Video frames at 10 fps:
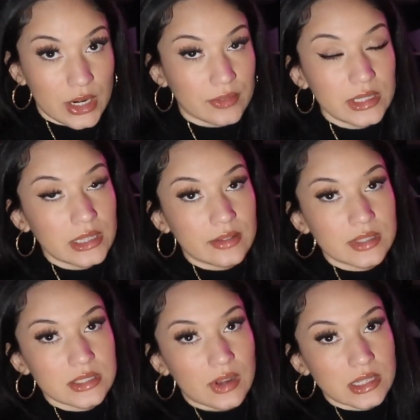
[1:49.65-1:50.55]
I really love
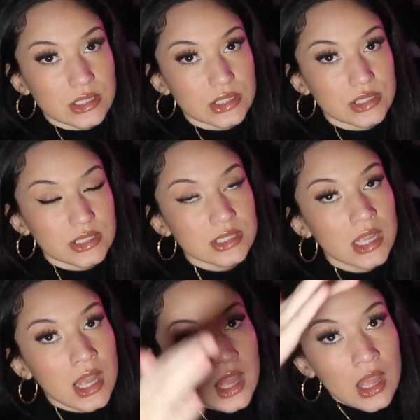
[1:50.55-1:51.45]
these visors.
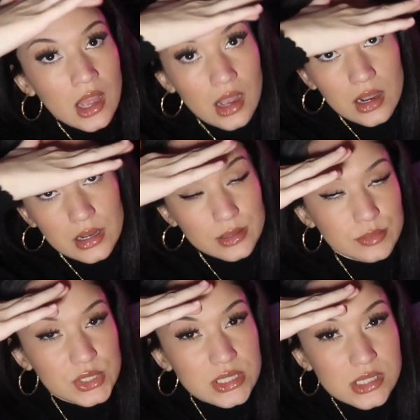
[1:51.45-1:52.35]

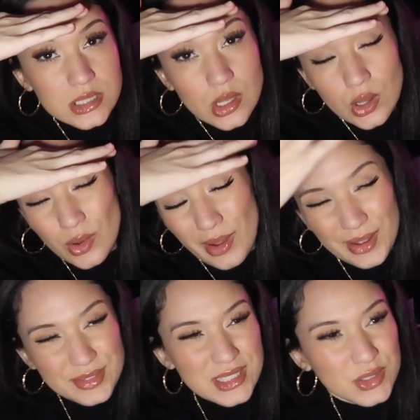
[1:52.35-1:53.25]
Just so,
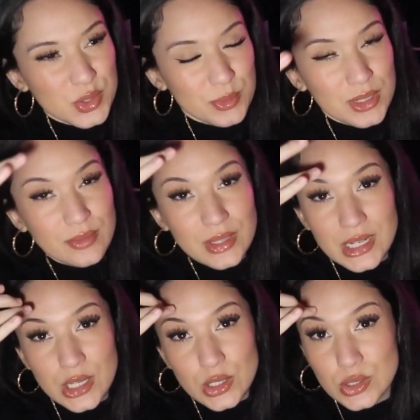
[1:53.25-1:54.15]
I've seen too many
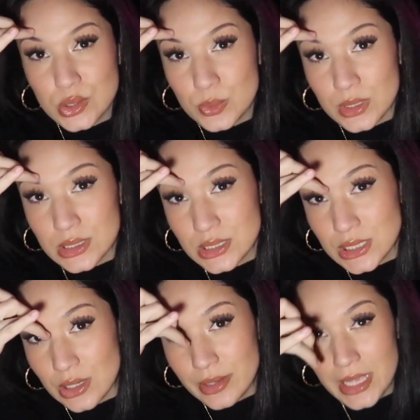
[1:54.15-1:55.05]
videos where the
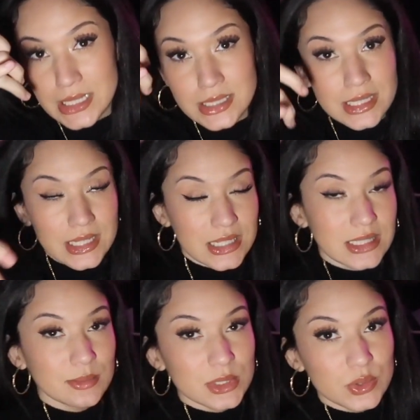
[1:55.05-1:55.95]
shell casing
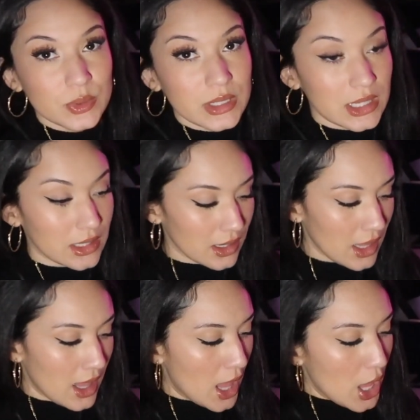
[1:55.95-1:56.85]
gets in between
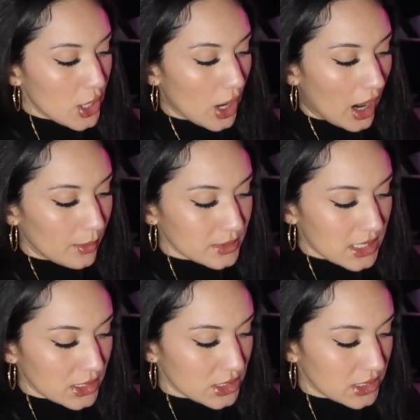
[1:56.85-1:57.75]
your eye
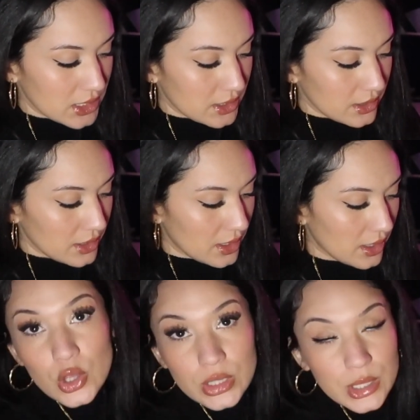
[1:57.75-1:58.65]
protection.
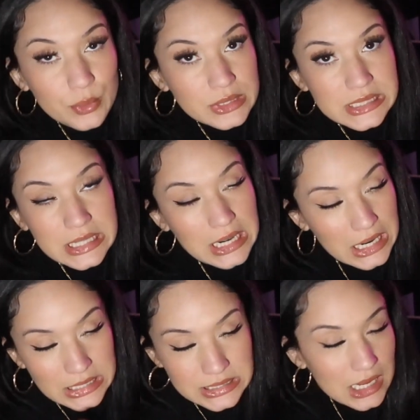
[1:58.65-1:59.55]
You only get one set of
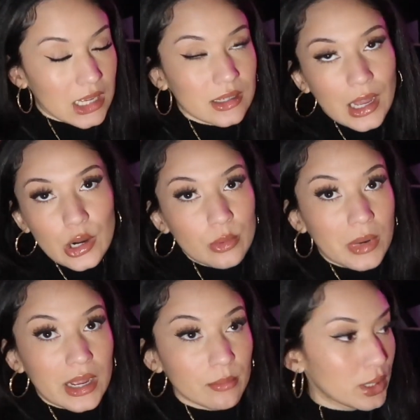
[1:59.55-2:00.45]
eyes. I don't
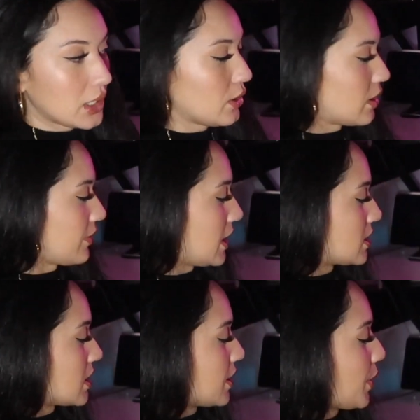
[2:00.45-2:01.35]
mind putting on a
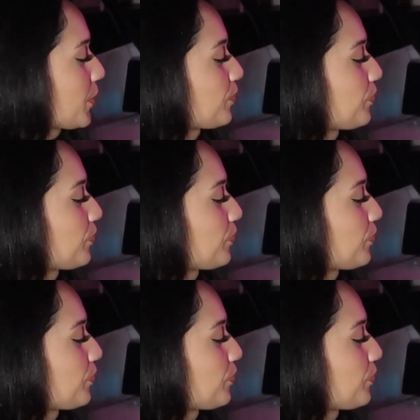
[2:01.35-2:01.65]
visor.